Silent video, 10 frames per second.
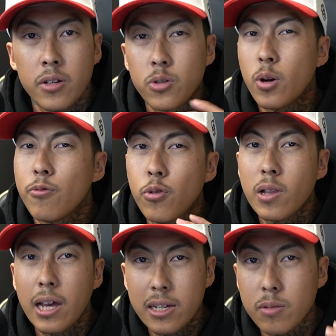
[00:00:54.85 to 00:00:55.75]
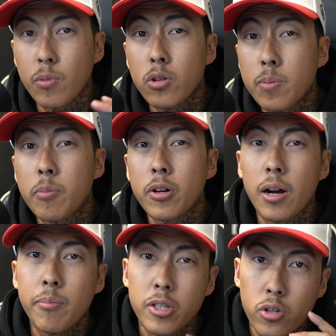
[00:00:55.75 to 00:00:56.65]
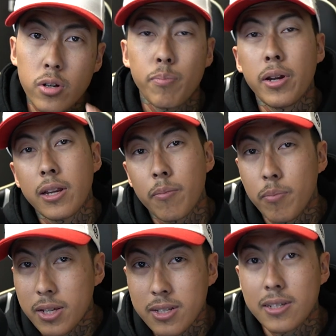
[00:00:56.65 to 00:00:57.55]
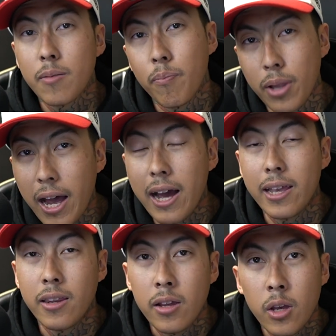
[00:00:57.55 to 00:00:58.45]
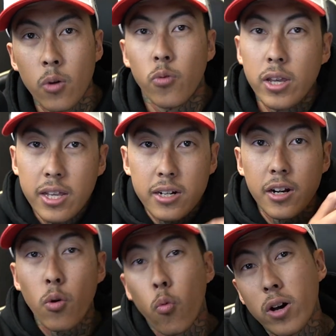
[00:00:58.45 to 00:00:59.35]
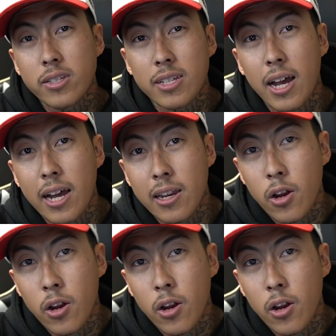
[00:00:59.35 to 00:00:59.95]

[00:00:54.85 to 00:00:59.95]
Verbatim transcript: So I've realized most people come into the printing business blind. We either know one side